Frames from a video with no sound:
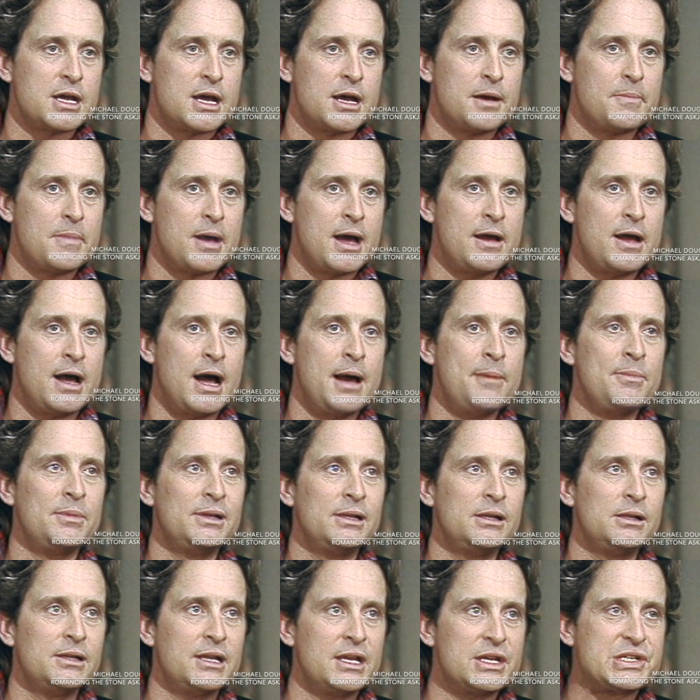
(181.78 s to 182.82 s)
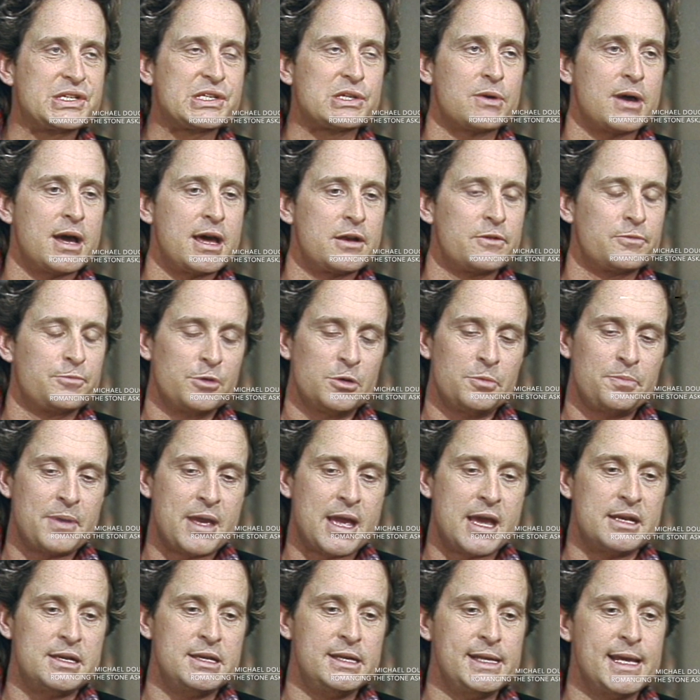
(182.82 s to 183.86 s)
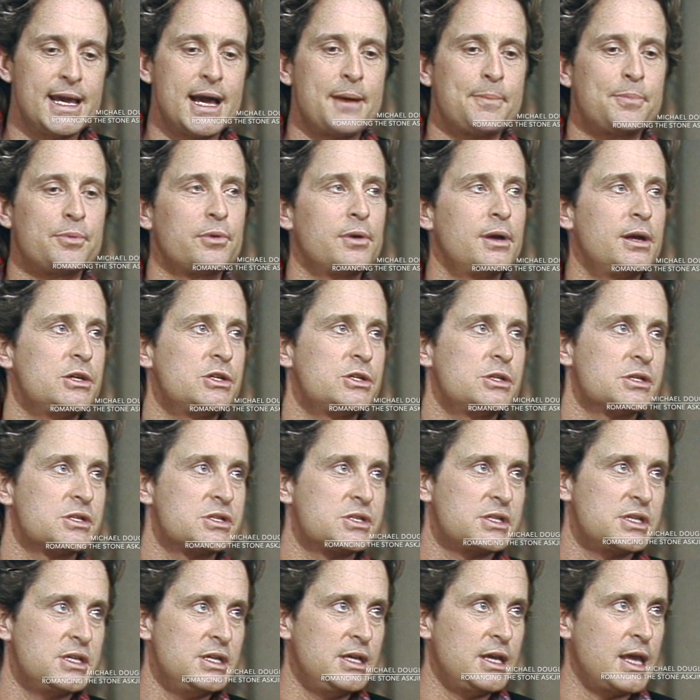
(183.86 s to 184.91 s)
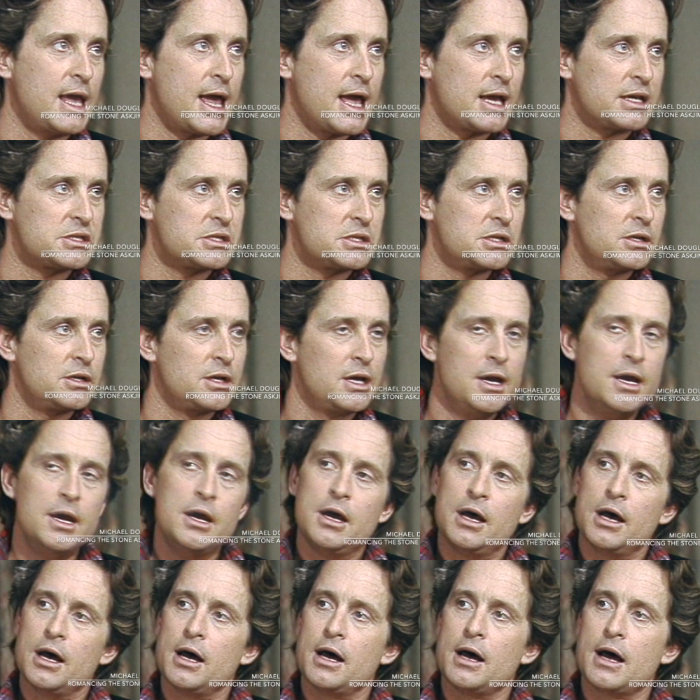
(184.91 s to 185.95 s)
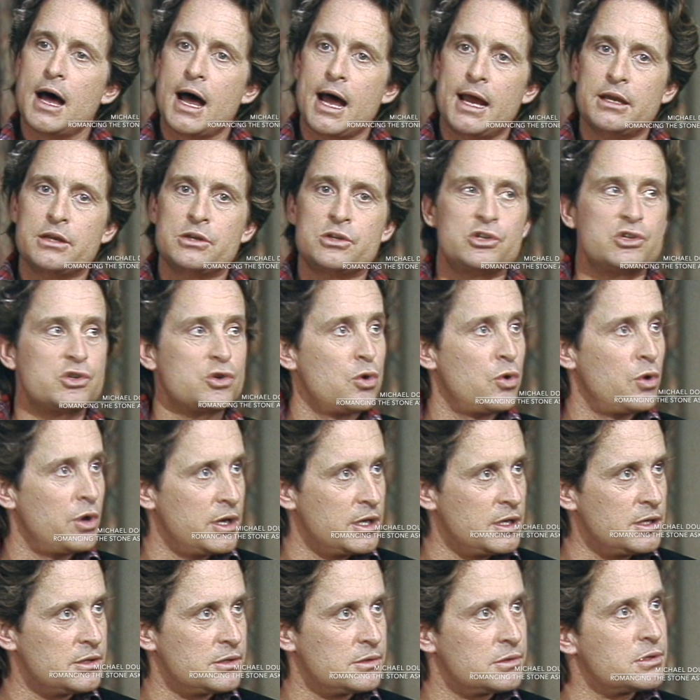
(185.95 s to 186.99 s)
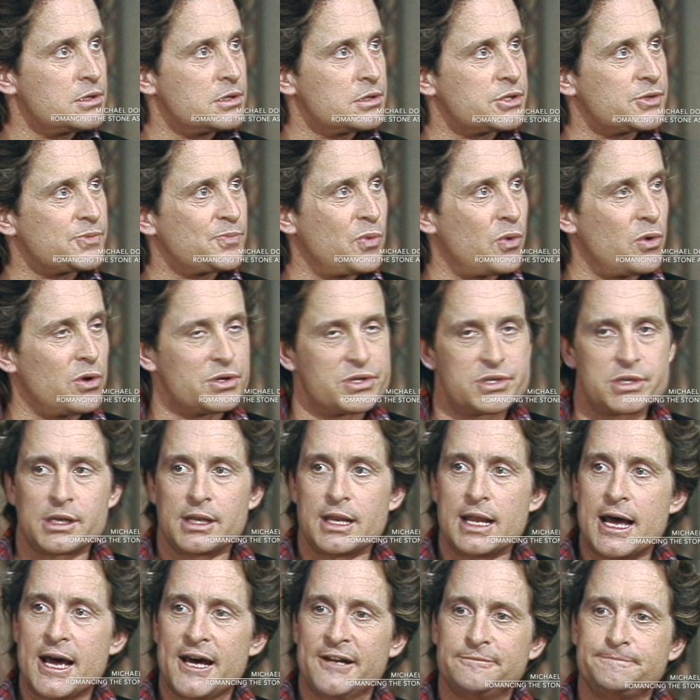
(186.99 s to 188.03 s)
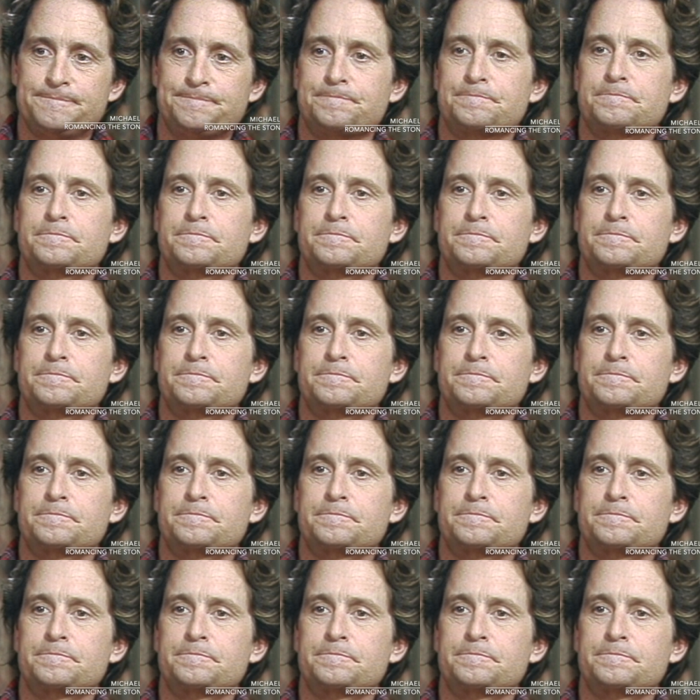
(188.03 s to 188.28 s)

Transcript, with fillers: I'm a little less, so I had a real bad knee operation, a skiing accident. I enjoy sports a lot.